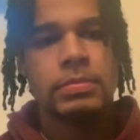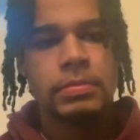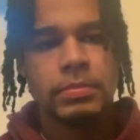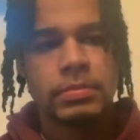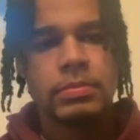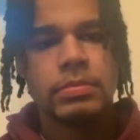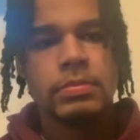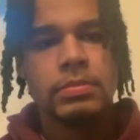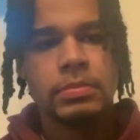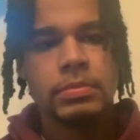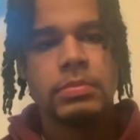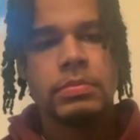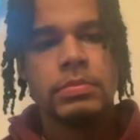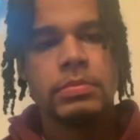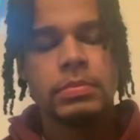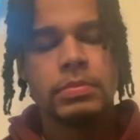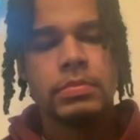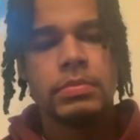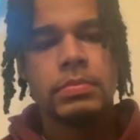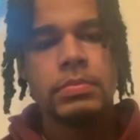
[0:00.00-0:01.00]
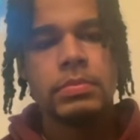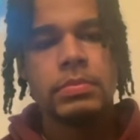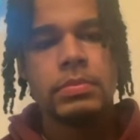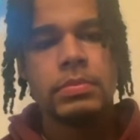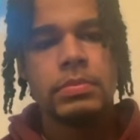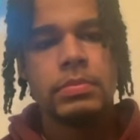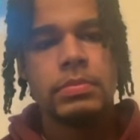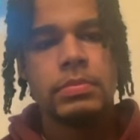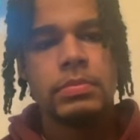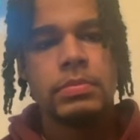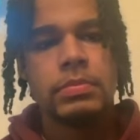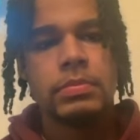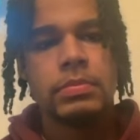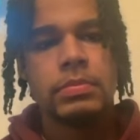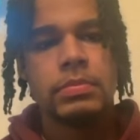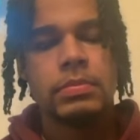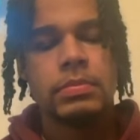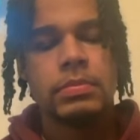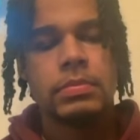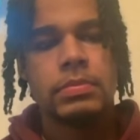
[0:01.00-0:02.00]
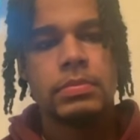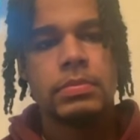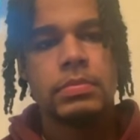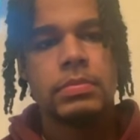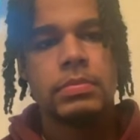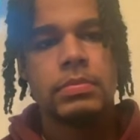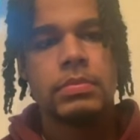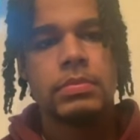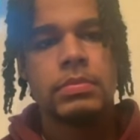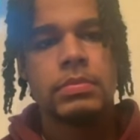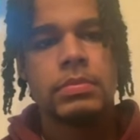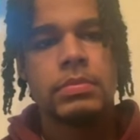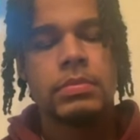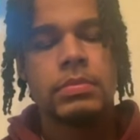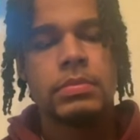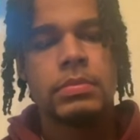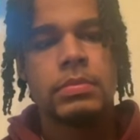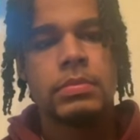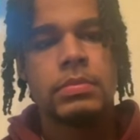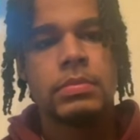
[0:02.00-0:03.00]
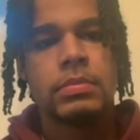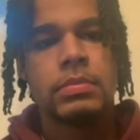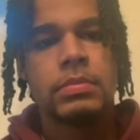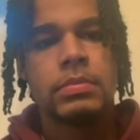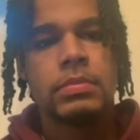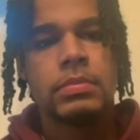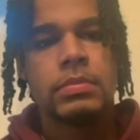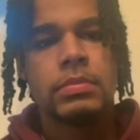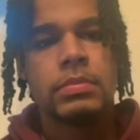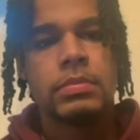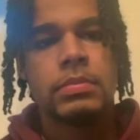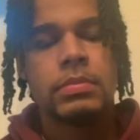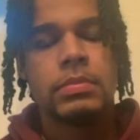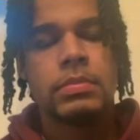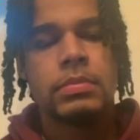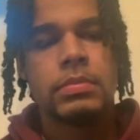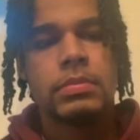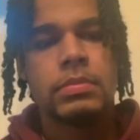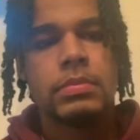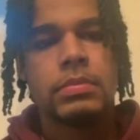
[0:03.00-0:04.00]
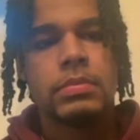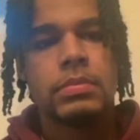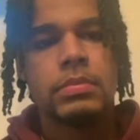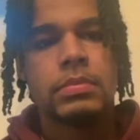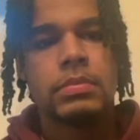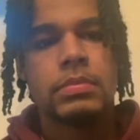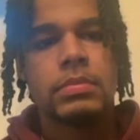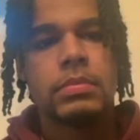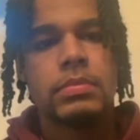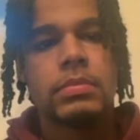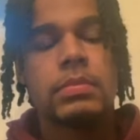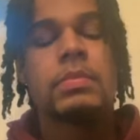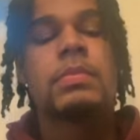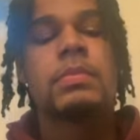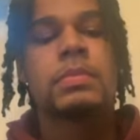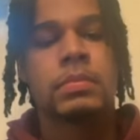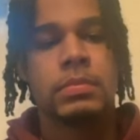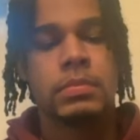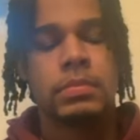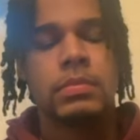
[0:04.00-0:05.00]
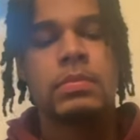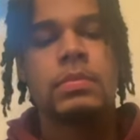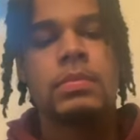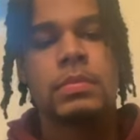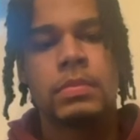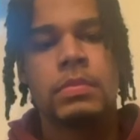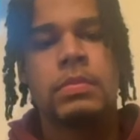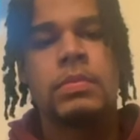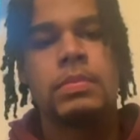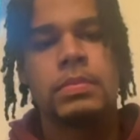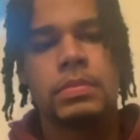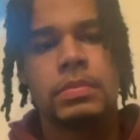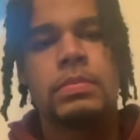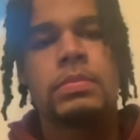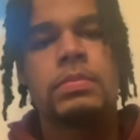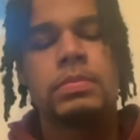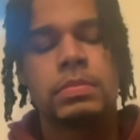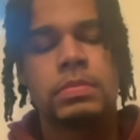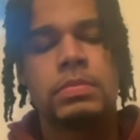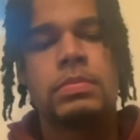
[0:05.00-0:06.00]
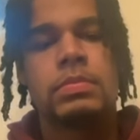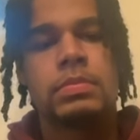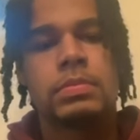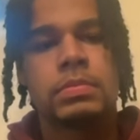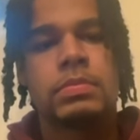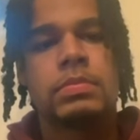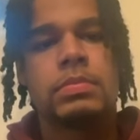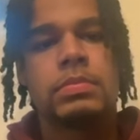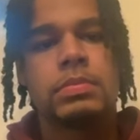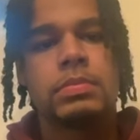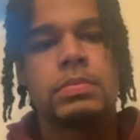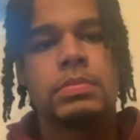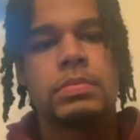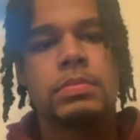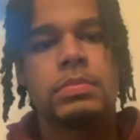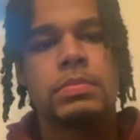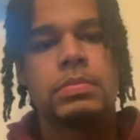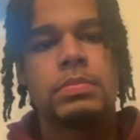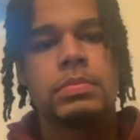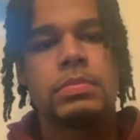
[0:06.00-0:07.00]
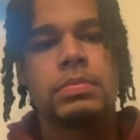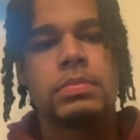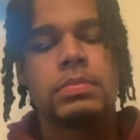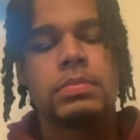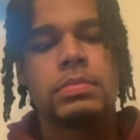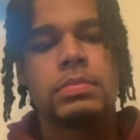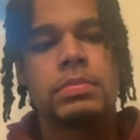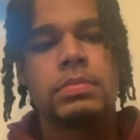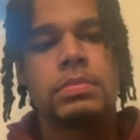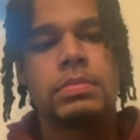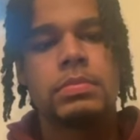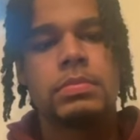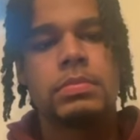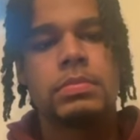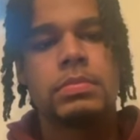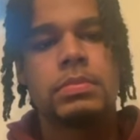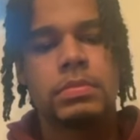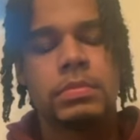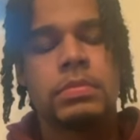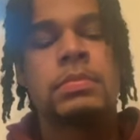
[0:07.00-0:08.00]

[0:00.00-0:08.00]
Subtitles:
No words are spoken by the person on screen.